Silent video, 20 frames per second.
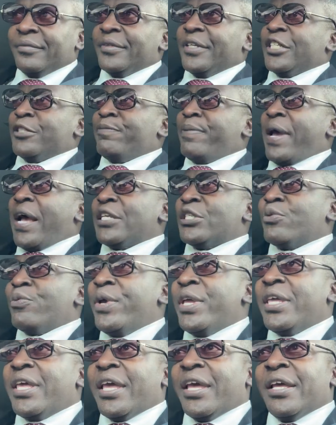This past
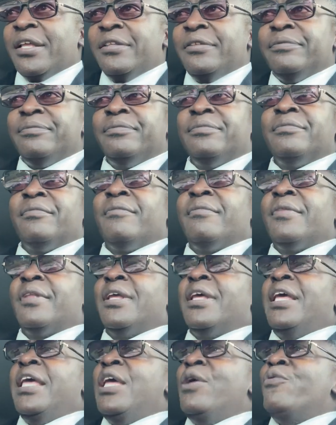weekend,
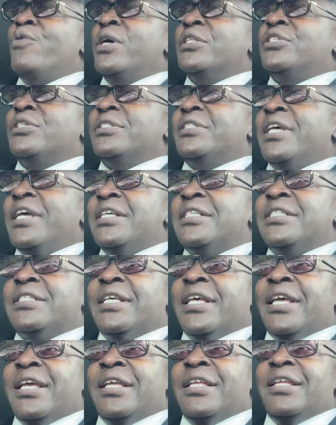he went to
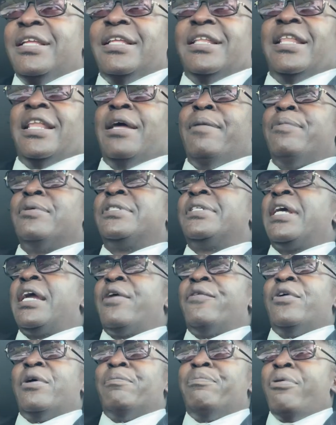DC
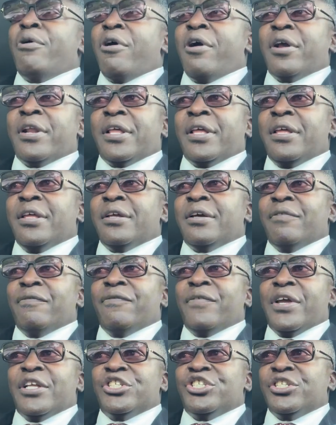Libertarian Party
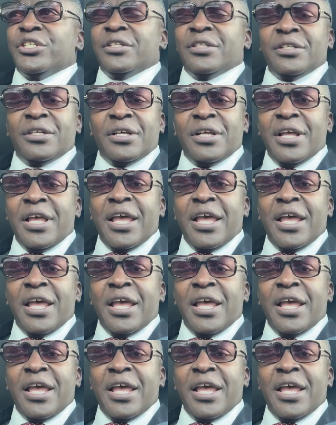convention